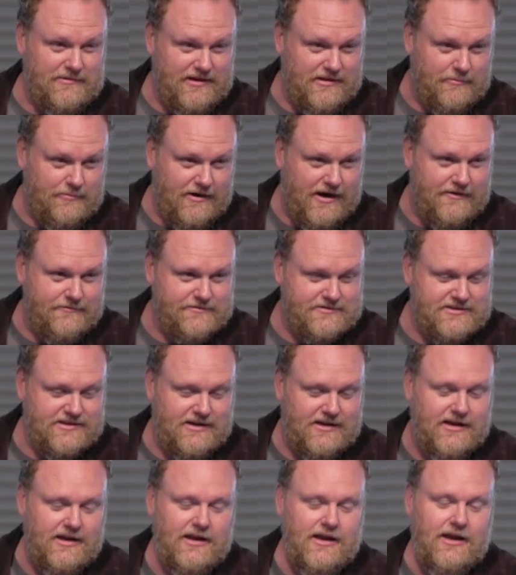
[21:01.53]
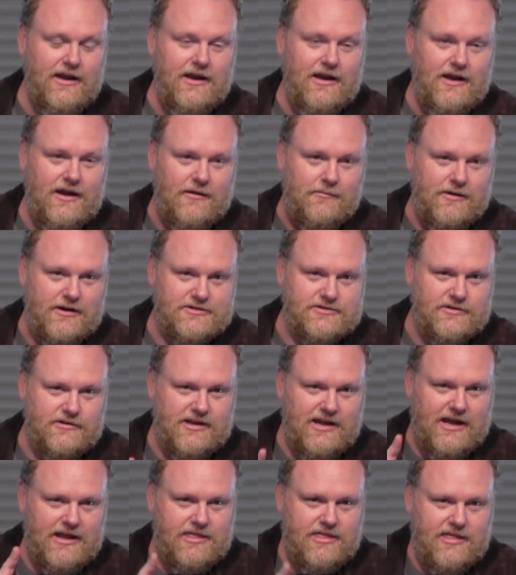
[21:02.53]
little prophecy about your
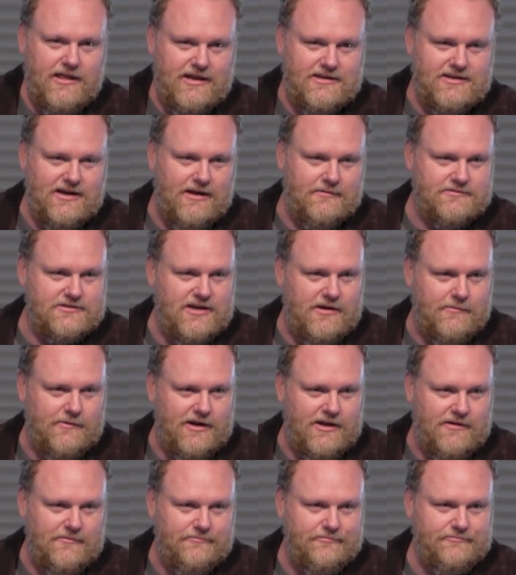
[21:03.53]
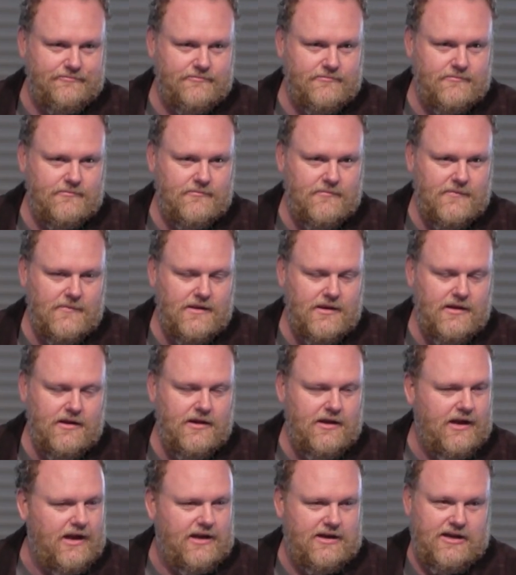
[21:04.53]
death? That time's coming up.
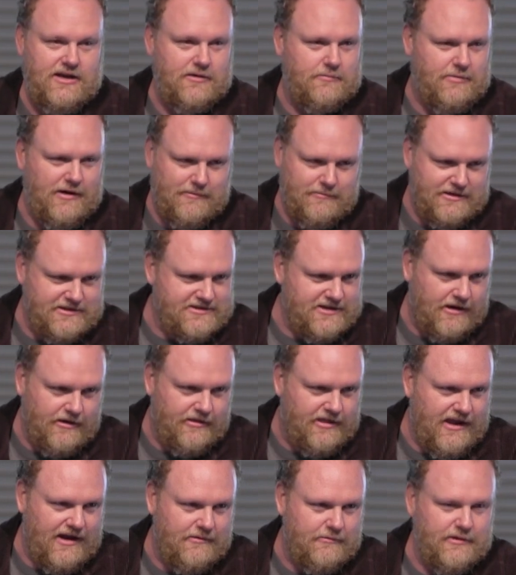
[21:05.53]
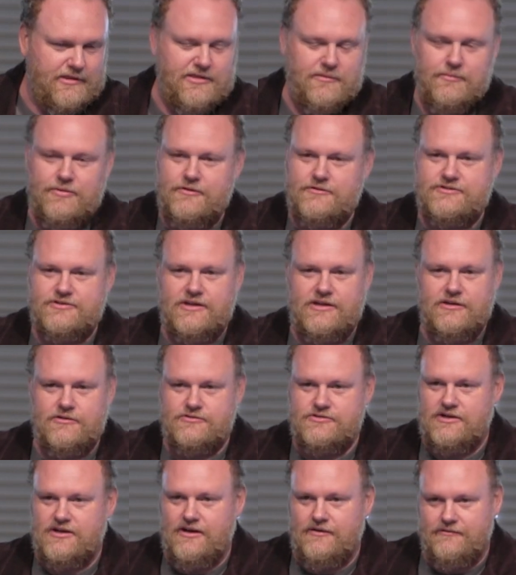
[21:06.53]
And he could probably tell that with the
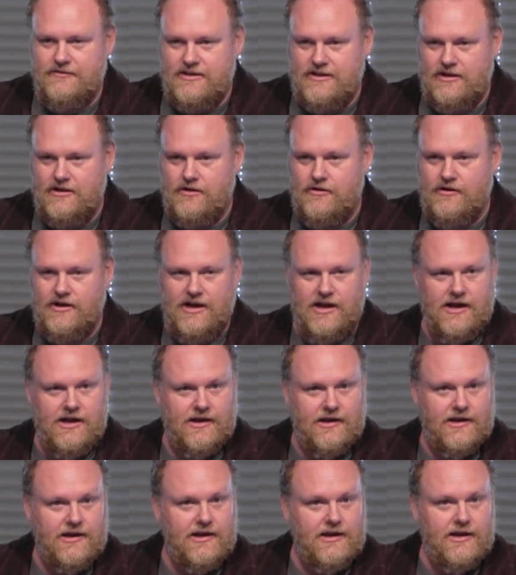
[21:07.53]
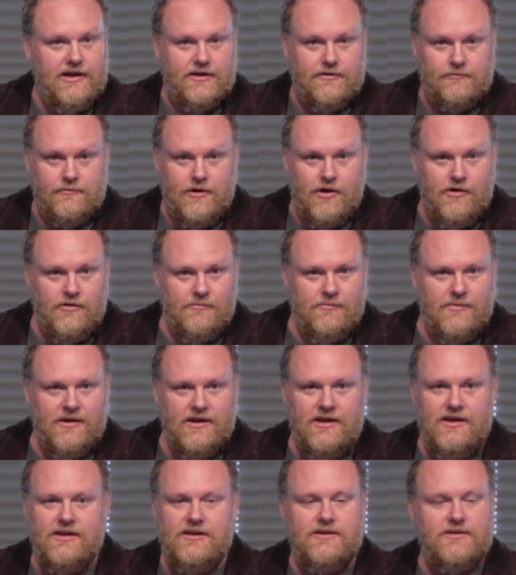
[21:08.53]
persecution, everything going on in
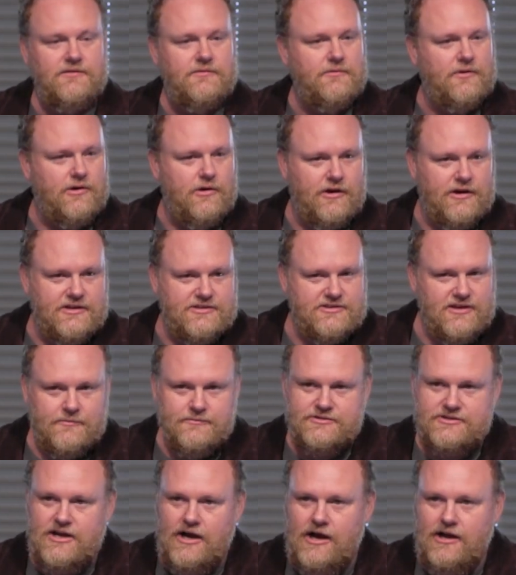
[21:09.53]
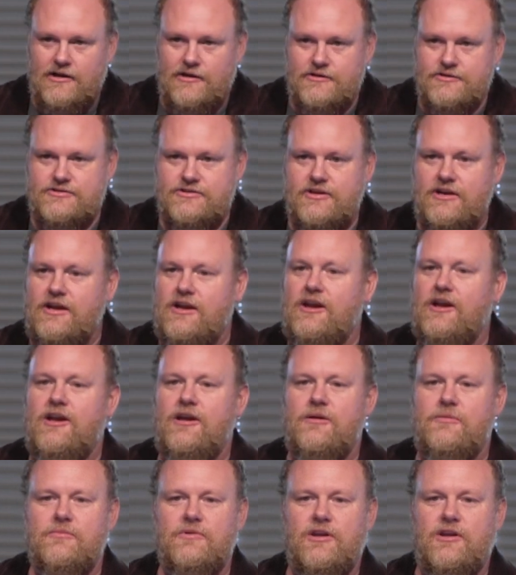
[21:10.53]
Rome. According to some scholars,
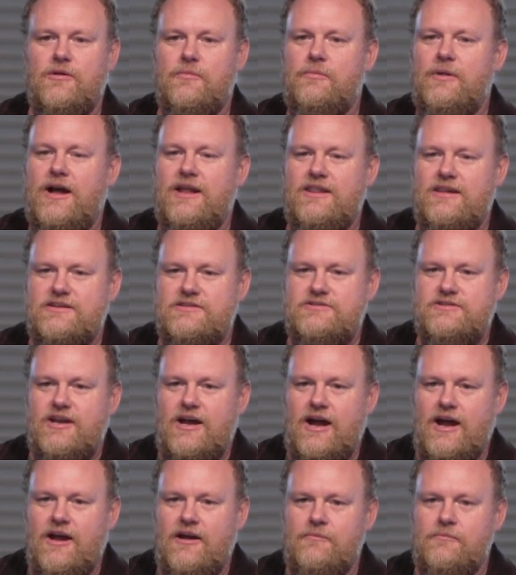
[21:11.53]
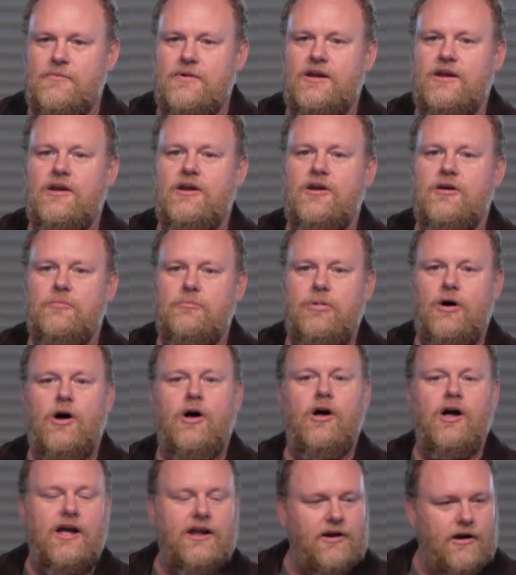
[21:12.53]
you know, by this time,
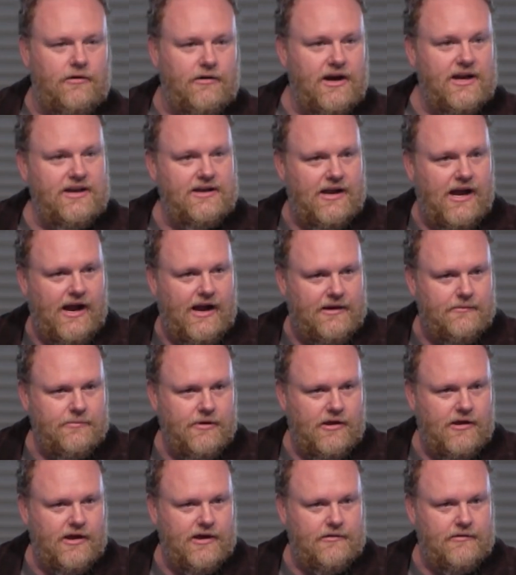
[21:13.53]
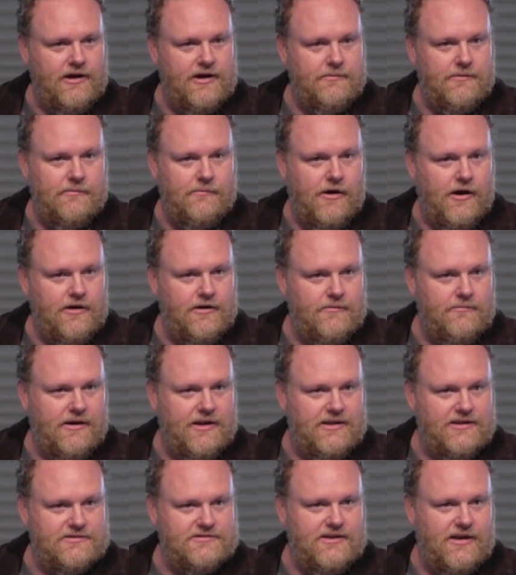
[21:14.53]
Paul had already died. Paul had already been martyred
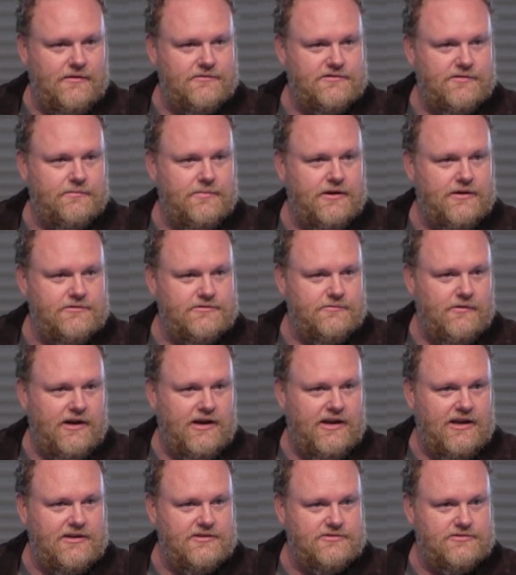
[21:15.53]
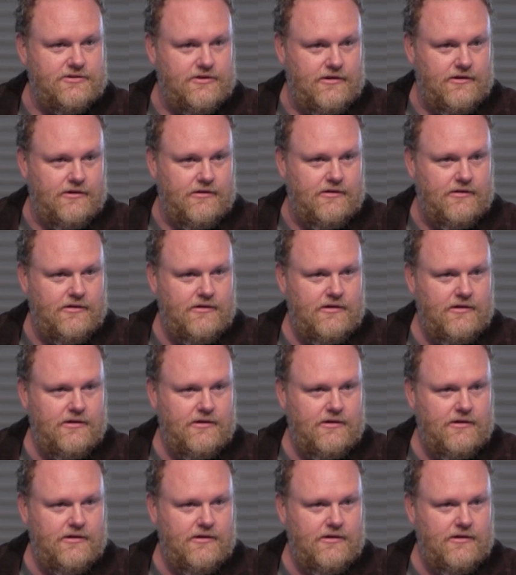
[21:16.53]
by this time, so Peter's waiting his turn.